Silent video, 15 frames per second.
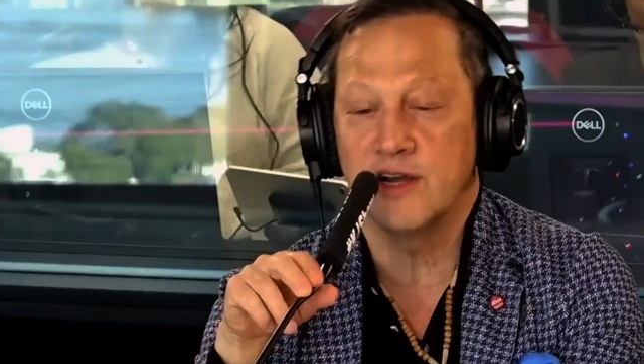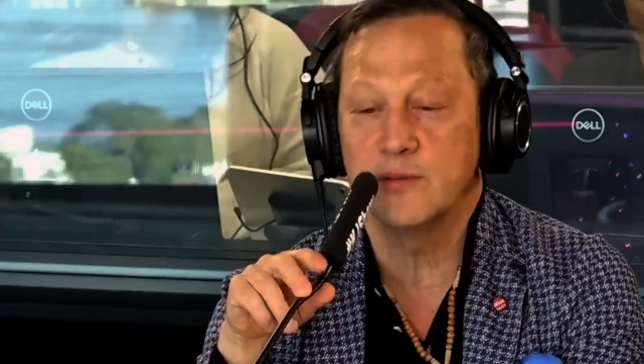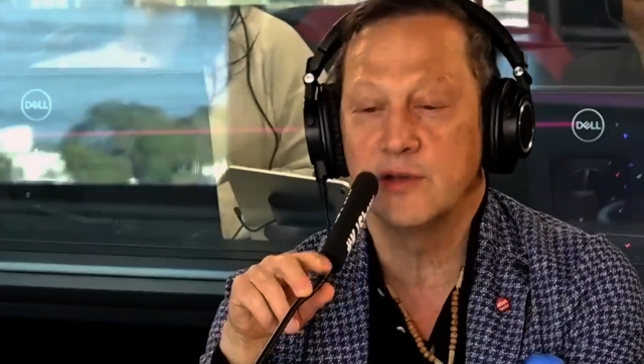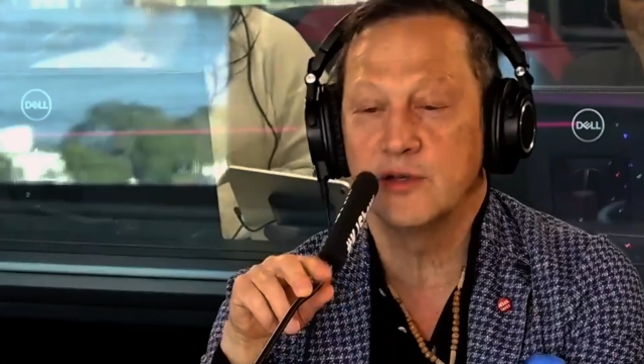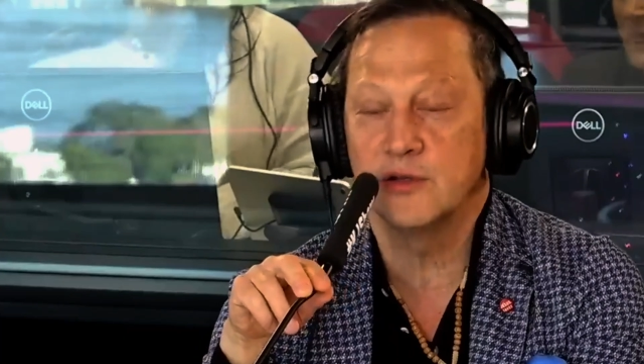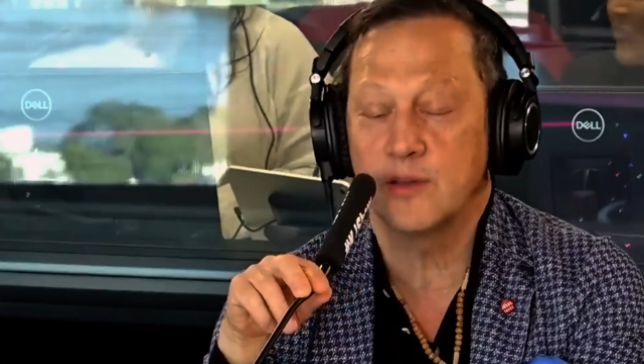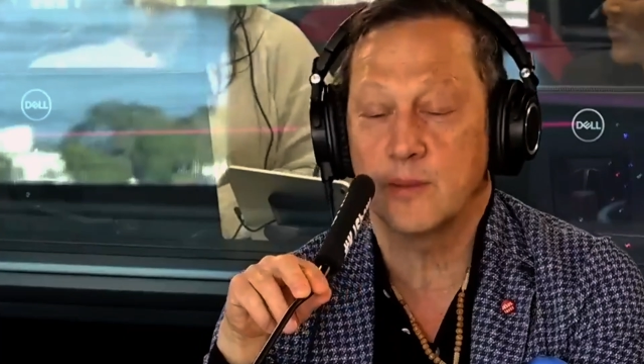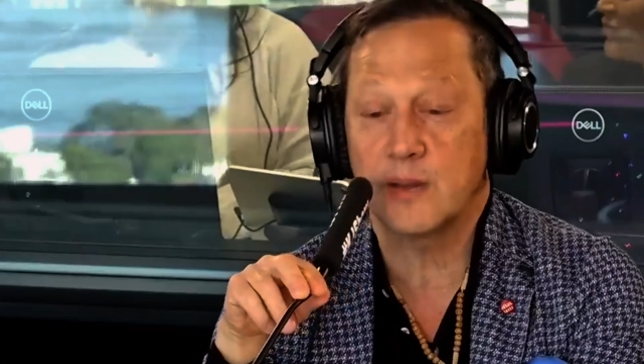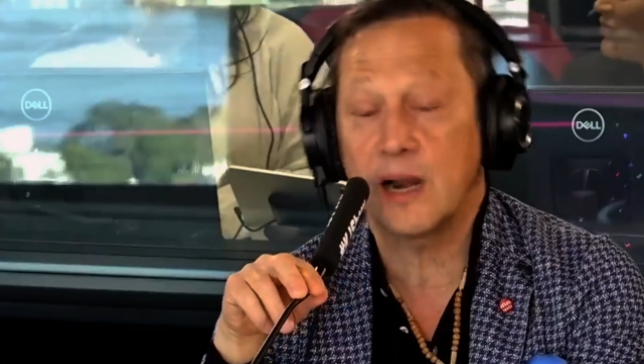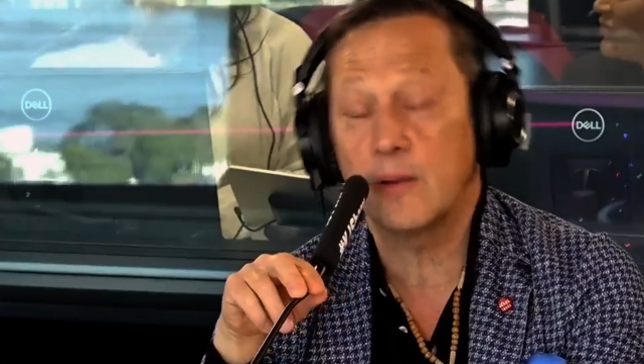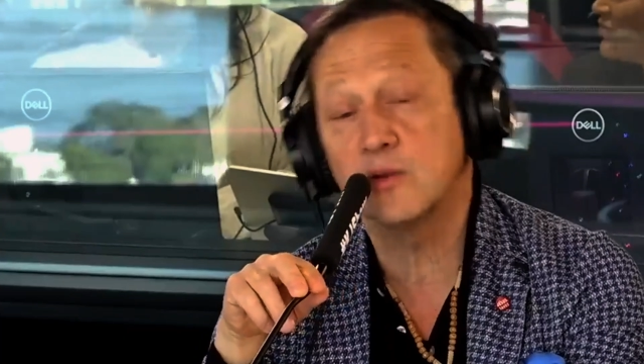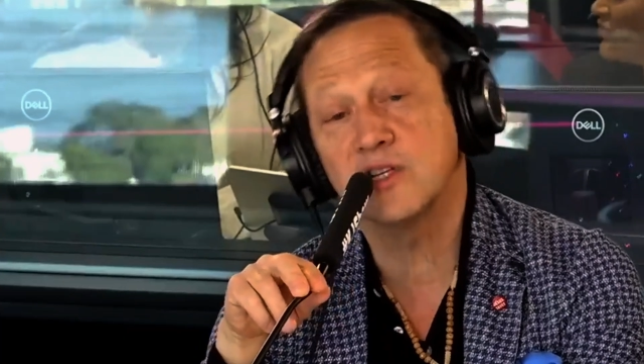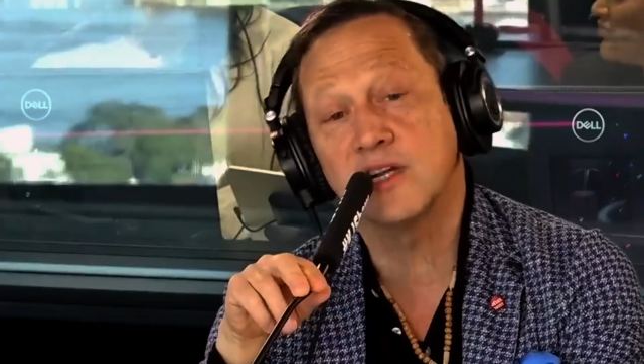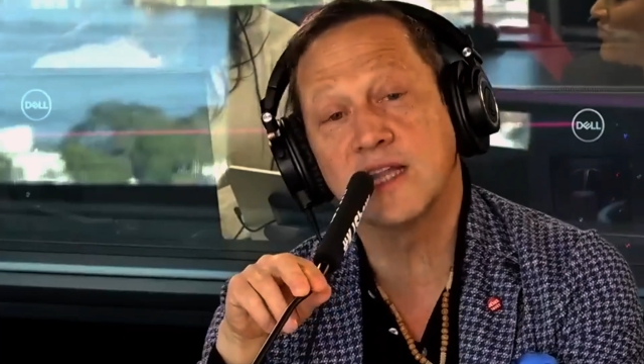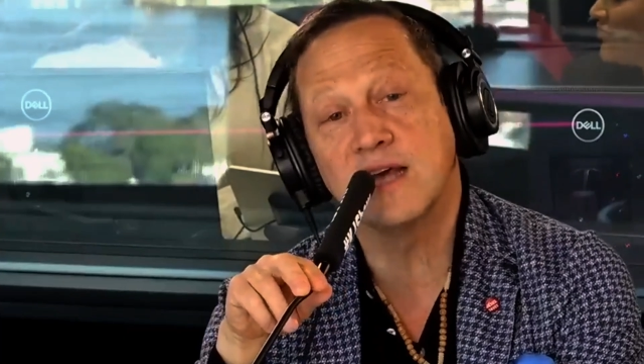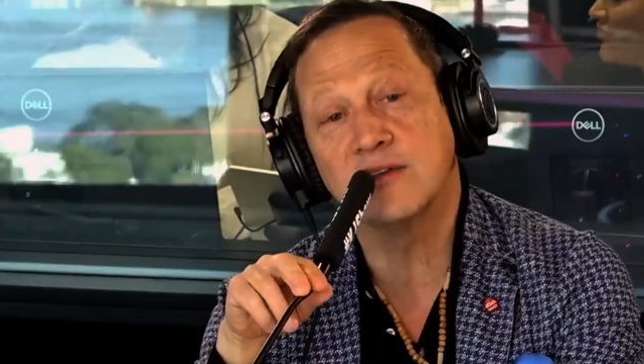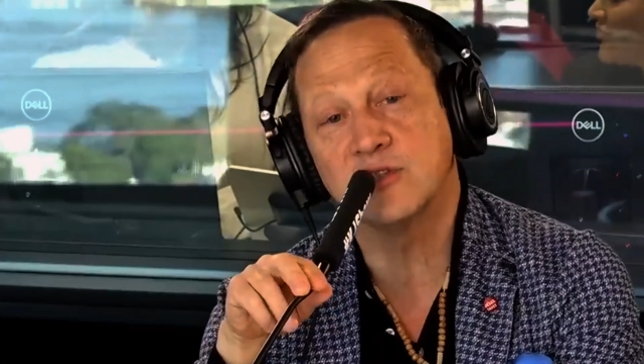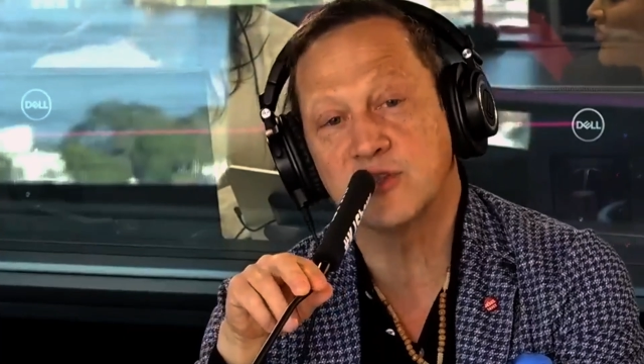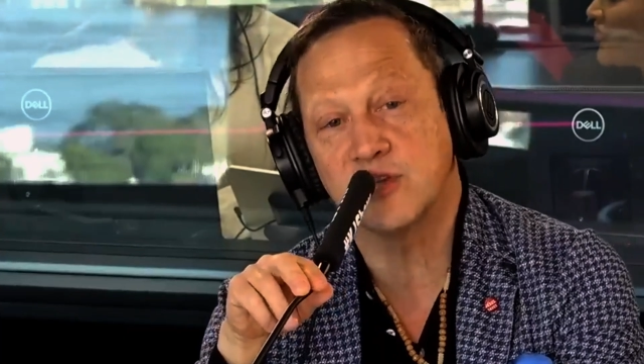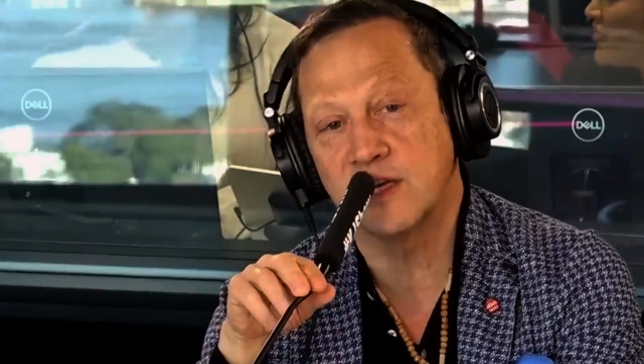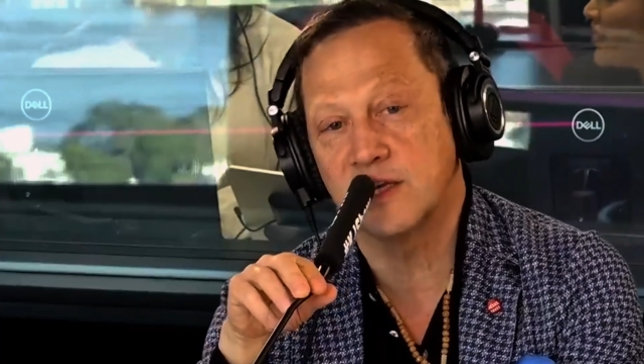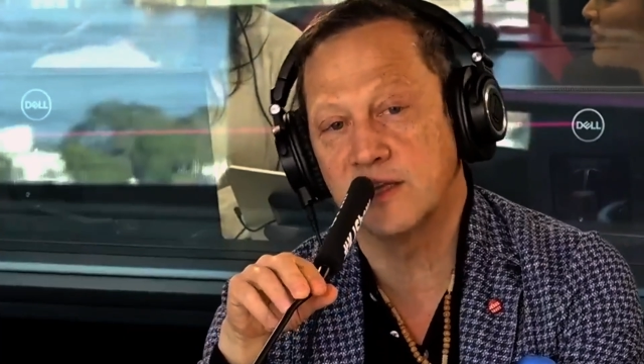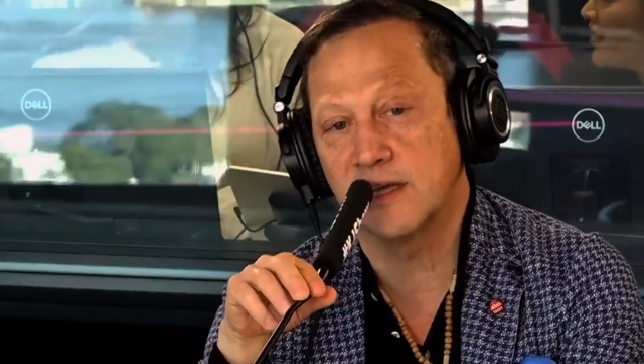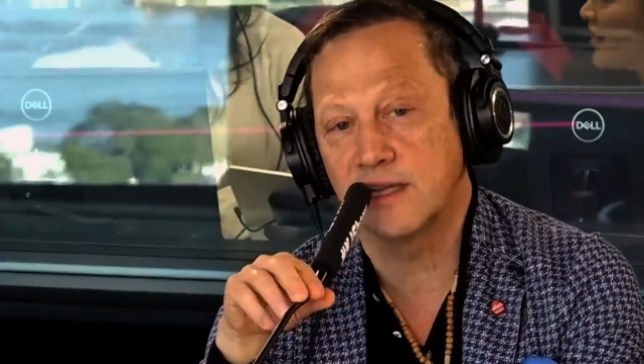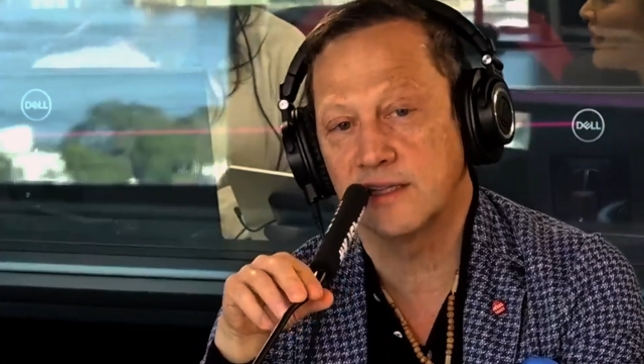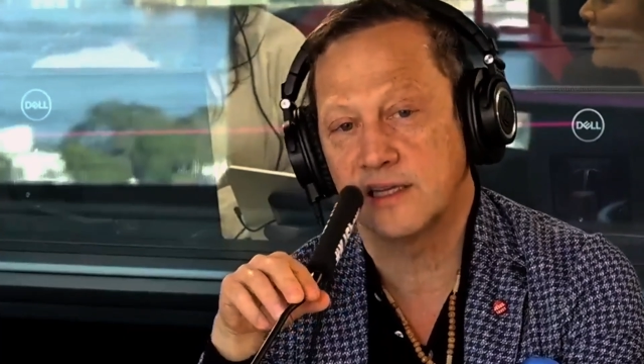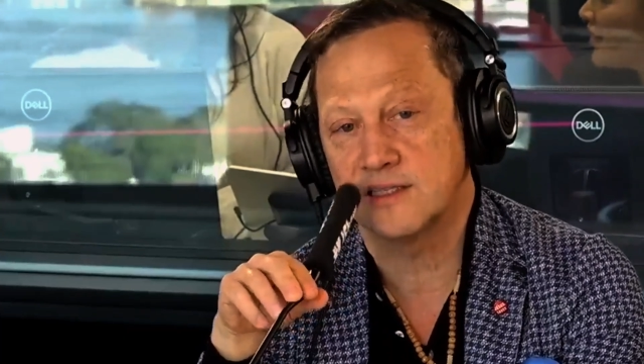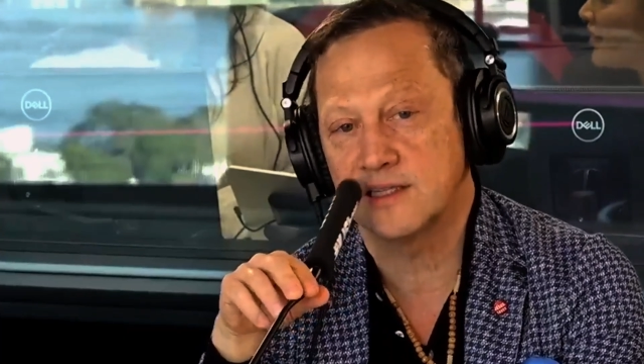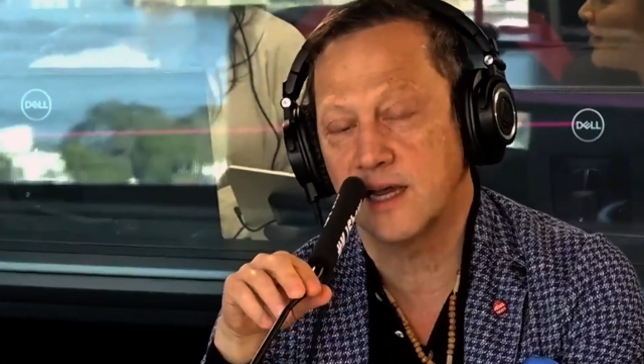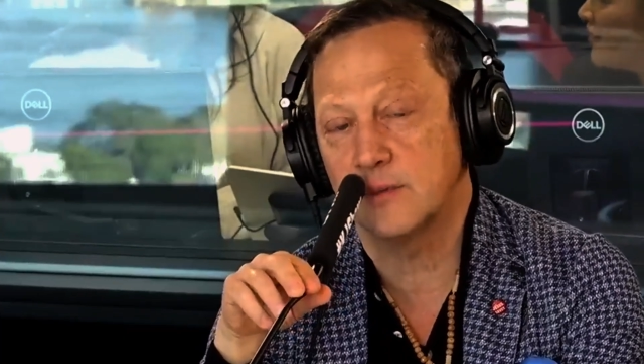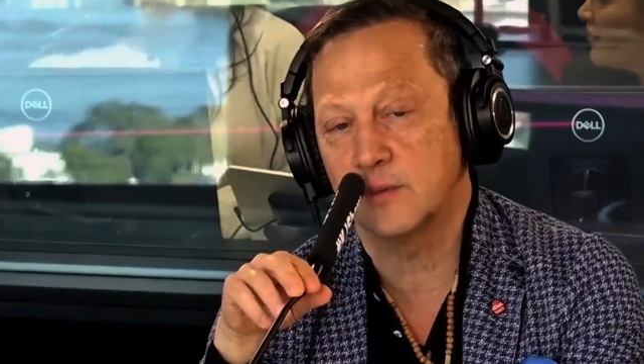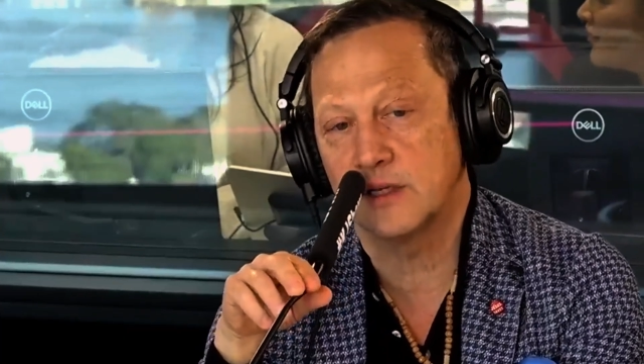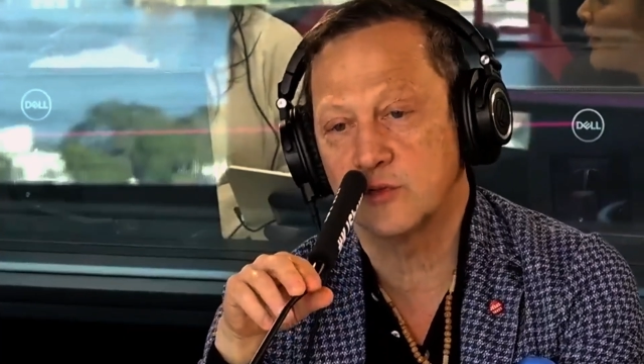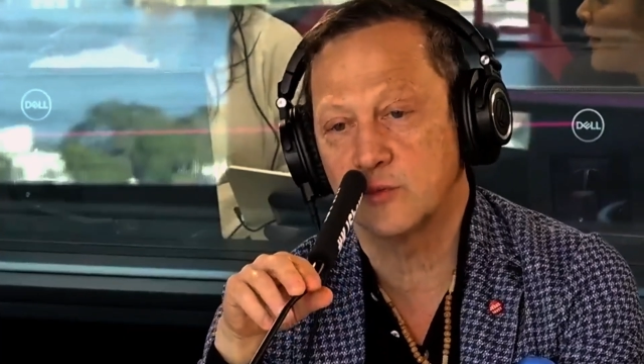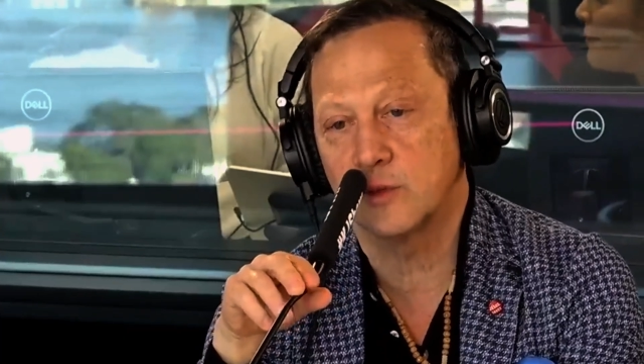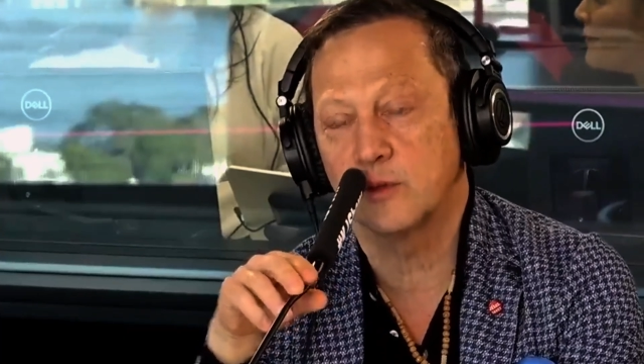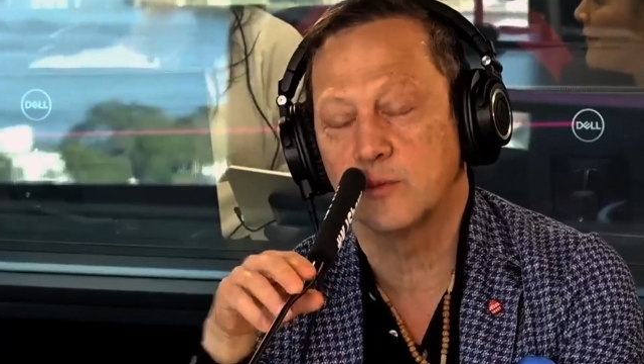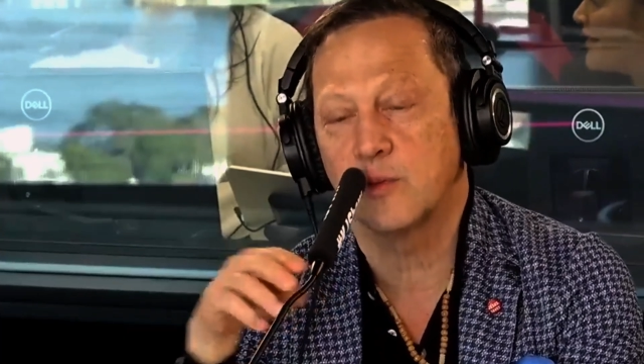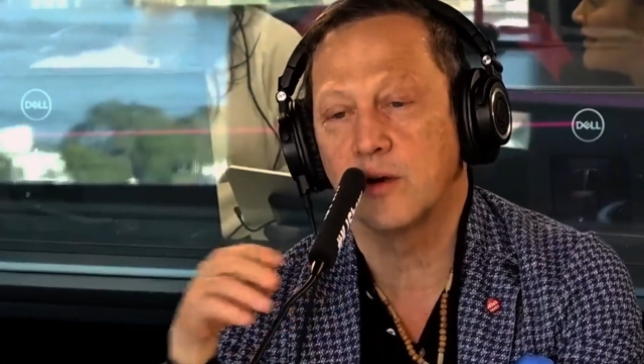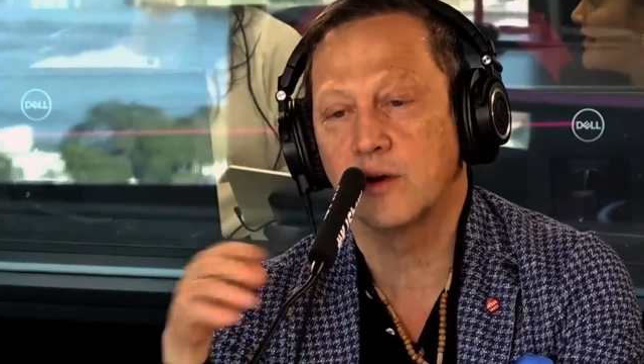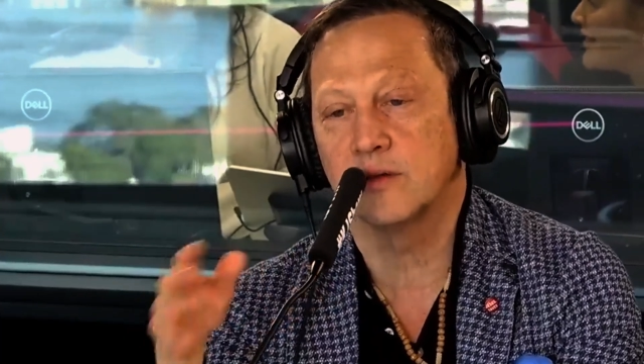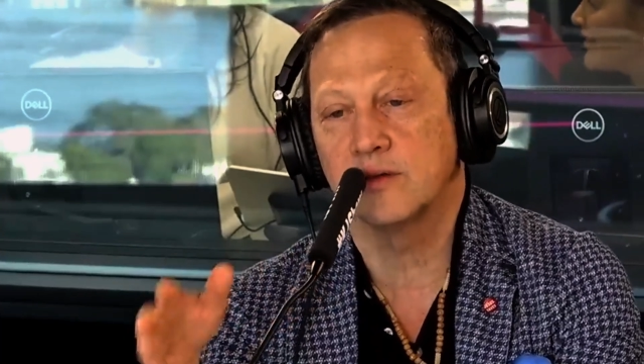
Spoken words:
to do that, but I wasn't allowed to say anything at that time because we were part of the